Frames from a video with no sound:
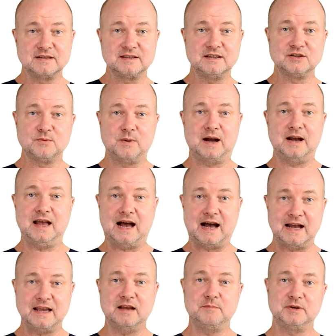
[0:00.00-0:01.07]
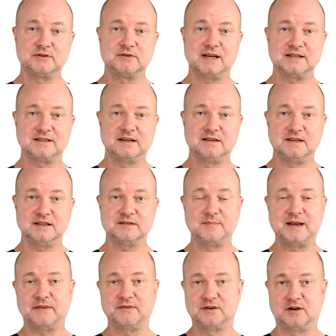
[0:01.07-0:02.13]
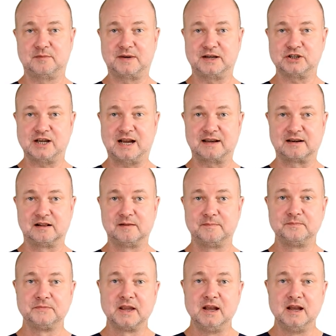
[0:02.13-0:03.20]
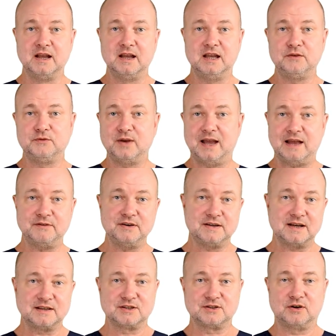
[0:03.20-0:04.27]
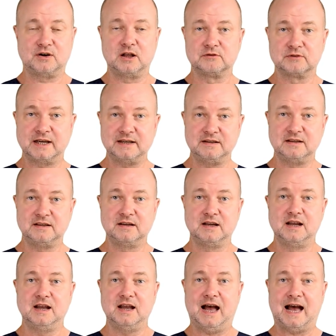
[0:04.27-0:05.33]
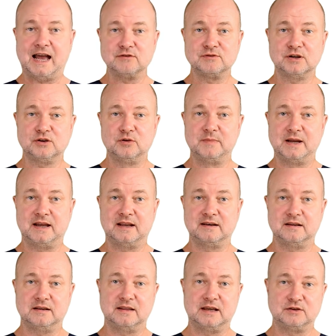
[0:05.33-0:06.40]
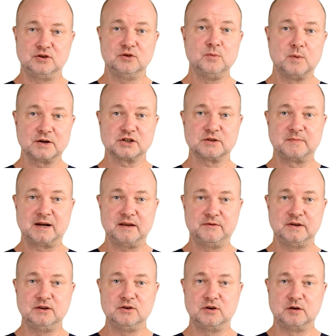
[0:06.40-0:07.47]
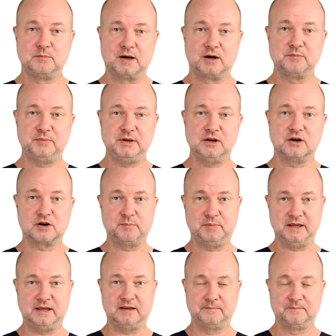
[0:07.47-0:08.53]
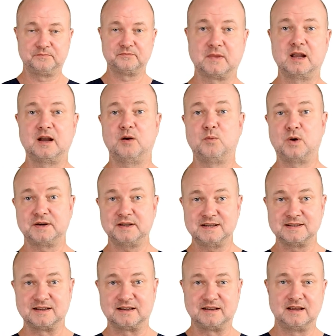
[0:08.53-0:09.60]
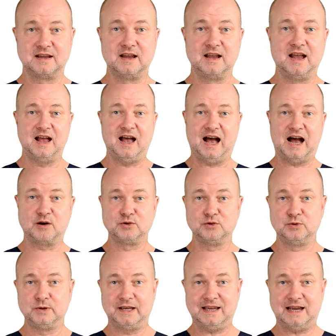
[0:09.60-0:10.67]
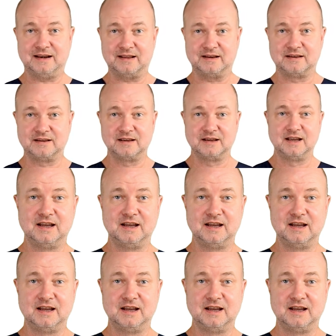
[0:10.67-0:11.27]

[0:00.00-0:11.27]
this is why I am addressing this method on my channel. If you haven't done so already, I recommend that you watch my video about PRP. What is it? How do we get it?